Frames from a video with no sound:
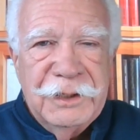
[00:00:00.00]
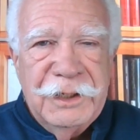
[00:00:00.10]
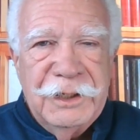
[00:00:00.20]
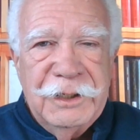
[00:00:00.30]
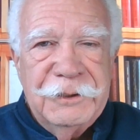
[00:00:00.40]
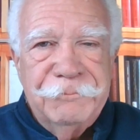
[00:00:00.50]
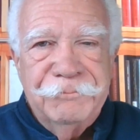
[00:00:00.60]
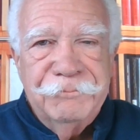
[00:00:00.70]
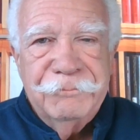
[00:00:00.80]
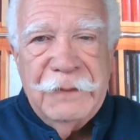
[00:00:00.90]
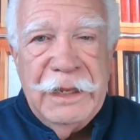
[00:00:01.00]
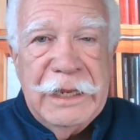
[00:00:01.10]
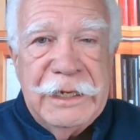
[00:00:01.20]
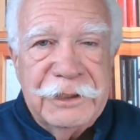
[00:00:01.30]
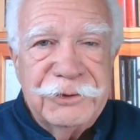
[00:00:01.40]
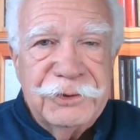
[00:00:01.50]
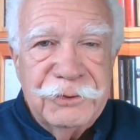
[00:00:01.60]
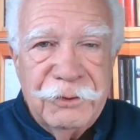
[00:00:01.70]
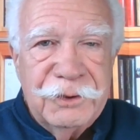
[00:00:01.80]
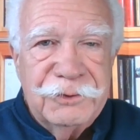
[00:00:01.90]
um, age, in
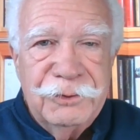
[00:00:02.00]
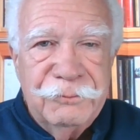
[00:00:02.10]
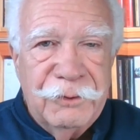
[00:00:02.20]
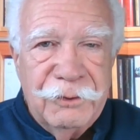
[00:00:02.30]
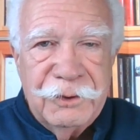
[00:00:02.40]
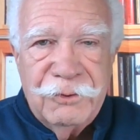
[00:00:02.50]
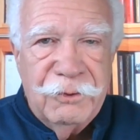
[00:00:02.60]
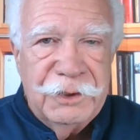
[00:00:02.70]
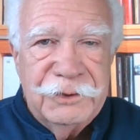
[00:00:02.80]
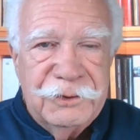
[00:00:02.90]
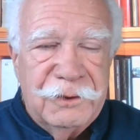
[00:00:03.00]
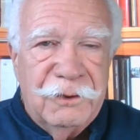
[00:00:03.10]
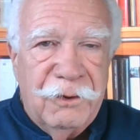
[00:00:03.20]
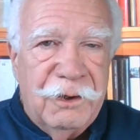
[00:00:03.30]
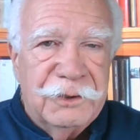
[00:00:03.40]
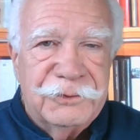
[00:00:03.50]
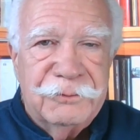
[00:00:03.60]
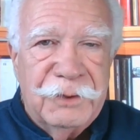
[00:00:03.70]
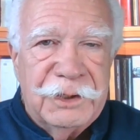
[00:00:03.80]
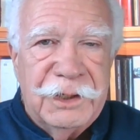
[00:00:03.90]
order to vote according to the laws and
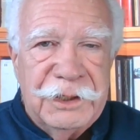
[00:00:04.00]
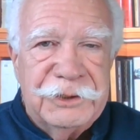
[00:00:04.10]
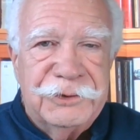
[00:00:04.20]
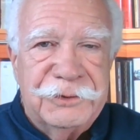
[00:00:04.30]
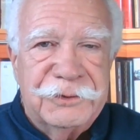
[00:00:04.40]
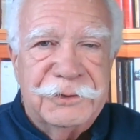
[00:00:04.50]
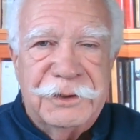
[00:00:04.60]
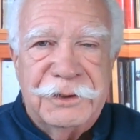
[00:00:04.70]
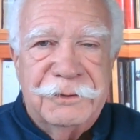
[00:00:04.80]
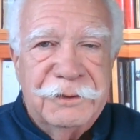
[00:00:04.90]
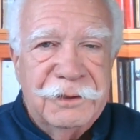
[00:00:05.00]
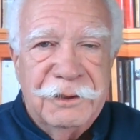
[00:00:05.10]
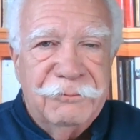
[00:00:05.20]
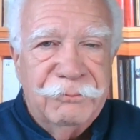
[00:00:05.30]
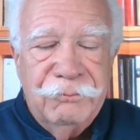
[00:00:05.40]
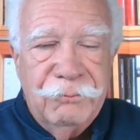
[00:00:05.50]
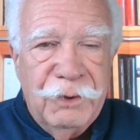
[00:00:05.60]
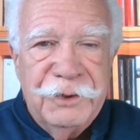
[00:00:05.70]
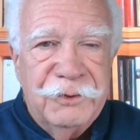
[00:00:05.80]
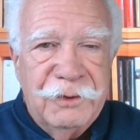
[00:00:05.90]
regulations of
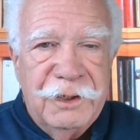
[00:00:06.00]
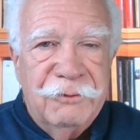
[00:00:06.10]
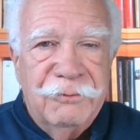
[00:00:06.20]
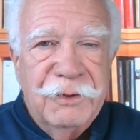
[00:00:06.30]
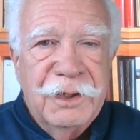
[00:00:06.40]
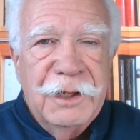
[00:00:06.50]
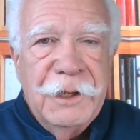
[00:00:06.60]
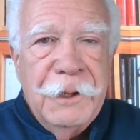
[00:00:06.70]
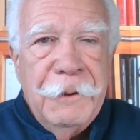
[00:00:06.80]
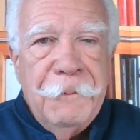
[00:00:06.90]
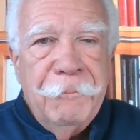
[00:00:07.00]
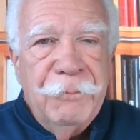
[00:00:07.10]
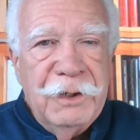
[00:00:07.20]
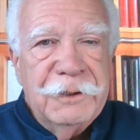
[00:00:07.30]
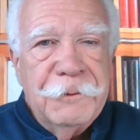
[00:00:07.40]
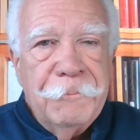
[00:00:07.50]
where you live, but